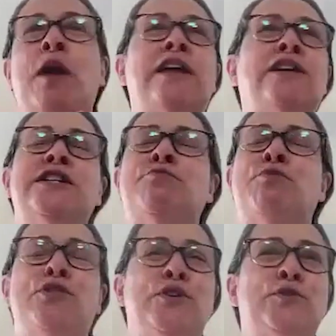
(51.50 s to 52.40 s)
She's
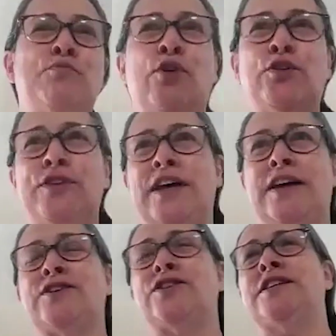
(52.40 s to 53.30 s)
produced
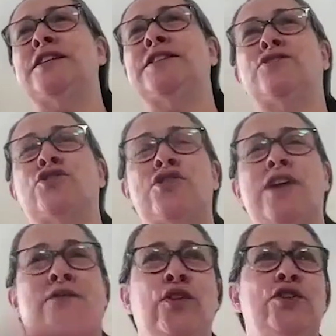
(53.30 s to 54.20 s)
products, she's
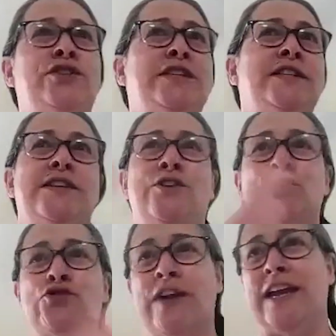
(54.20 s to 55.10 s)
traveled, she's done
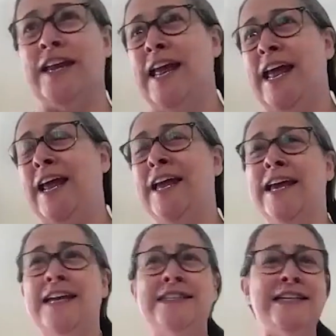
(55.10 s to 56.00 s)
training,
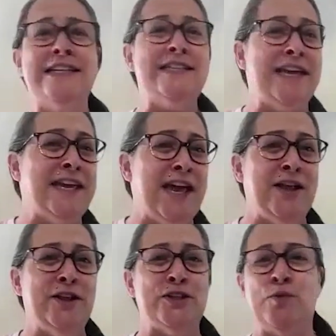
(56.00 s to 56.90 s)
City and
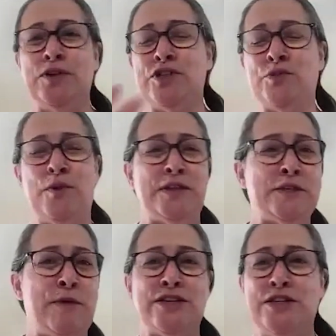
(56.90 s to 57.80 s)
Guilds, one-to-one
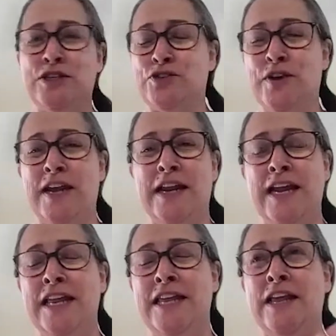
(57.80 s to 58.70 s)
specialist
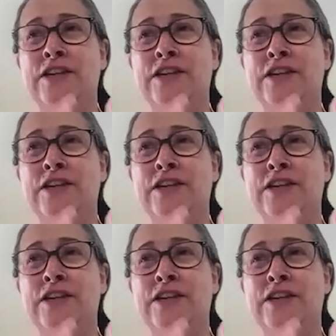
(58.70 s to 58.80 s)
training.